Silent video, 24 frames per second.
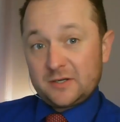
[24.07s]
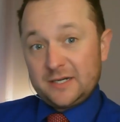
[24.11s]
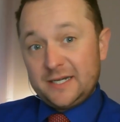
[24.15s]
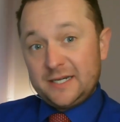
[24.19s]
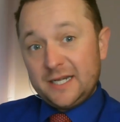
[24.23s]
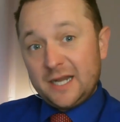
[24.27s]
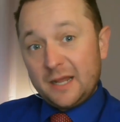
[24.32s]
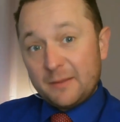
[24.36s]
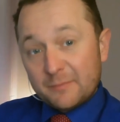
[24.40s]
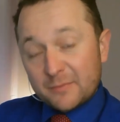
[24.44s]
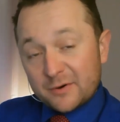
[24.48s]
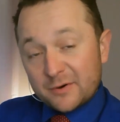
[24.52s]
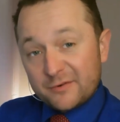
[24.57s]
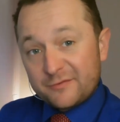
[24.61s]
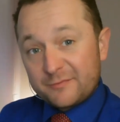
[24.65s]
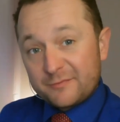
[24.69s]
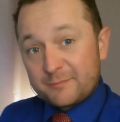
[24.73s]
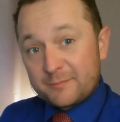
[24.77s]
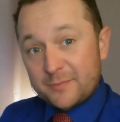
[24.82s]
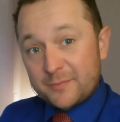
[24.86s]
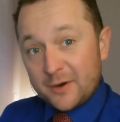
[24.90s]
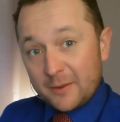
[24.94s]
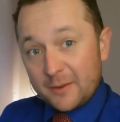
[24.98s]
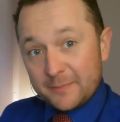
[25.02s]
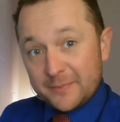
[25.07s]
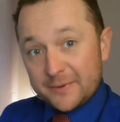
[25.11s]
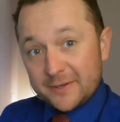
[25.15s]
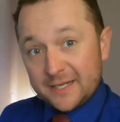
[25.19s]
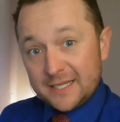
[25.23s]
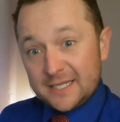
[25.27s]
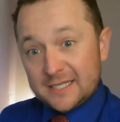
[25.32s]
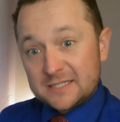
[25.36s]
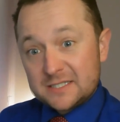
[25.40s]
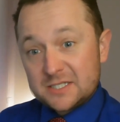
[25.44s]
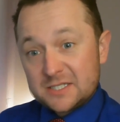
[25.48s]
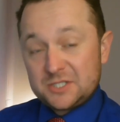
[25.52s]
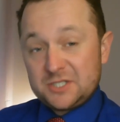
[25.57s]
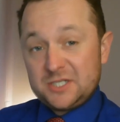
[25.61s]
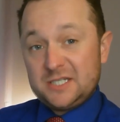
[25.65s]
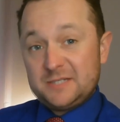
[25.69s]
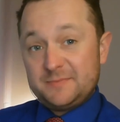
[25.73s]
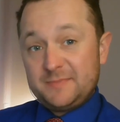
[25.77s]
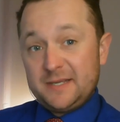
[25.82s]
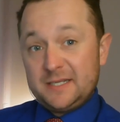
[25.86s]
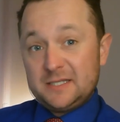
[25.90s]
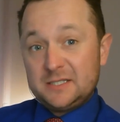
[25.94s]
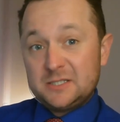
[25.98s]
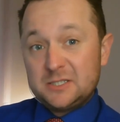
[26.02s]
a number of properties. She's
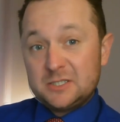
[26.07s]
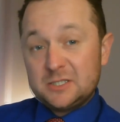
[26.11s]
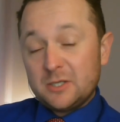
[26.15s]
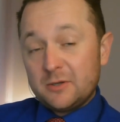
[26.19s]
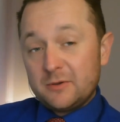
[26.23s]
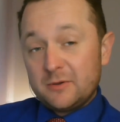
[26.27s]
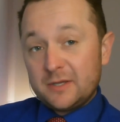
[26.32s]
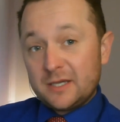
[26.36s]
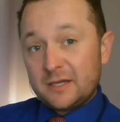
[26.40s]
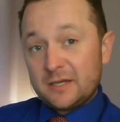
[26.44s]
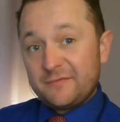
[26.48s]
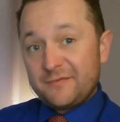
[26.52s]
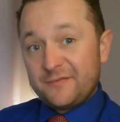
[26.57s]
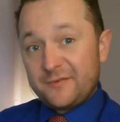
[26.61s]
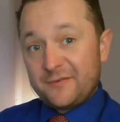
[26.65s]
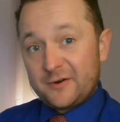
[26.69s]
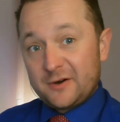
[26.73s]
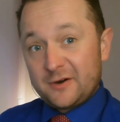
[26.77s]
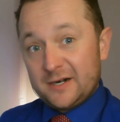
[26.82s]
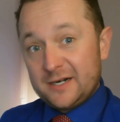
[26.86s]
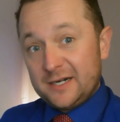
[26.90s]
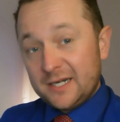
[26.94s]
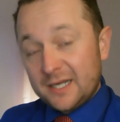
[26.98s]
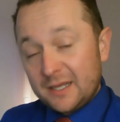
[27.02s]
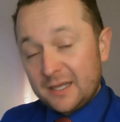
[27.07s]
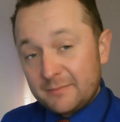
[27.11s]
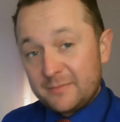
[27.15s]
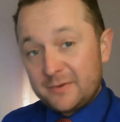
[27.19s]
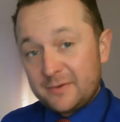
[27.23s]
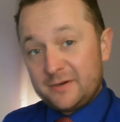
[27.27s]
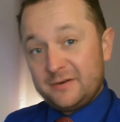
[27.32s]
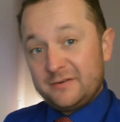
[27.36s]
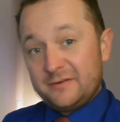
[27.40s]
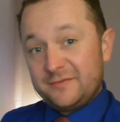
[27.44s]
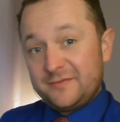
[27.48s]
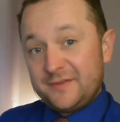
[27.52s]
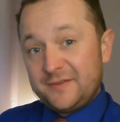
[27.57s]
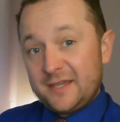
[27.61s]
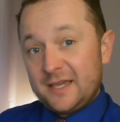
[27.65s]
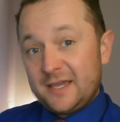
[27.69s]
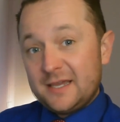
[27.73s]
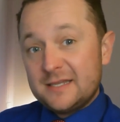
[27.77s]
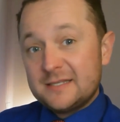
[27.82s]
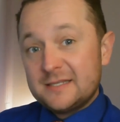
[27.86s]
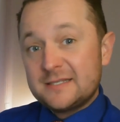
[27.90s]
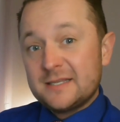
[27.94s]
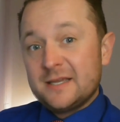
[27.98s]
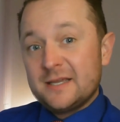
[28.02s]
been doing it for a number of
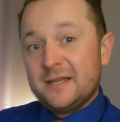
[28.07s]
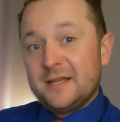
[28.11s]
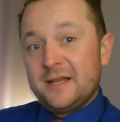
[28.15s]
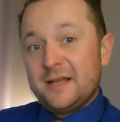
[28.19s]
years.